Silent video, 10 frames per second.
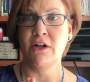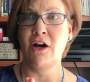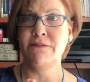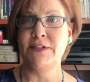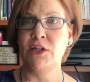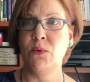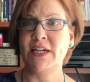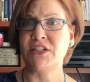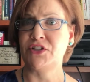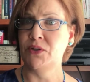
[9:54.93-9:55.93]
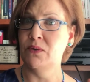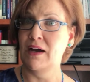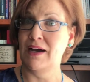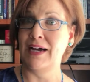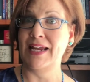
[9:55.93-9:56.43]
often equates to
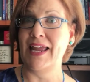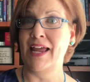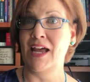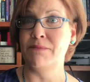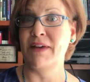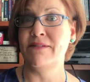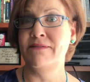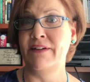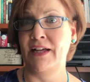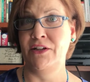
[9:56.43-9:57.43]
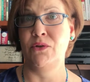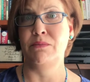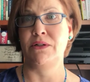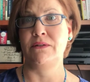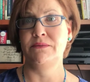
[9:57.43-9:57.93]
I am
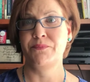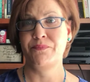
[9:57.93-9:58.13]
valuable.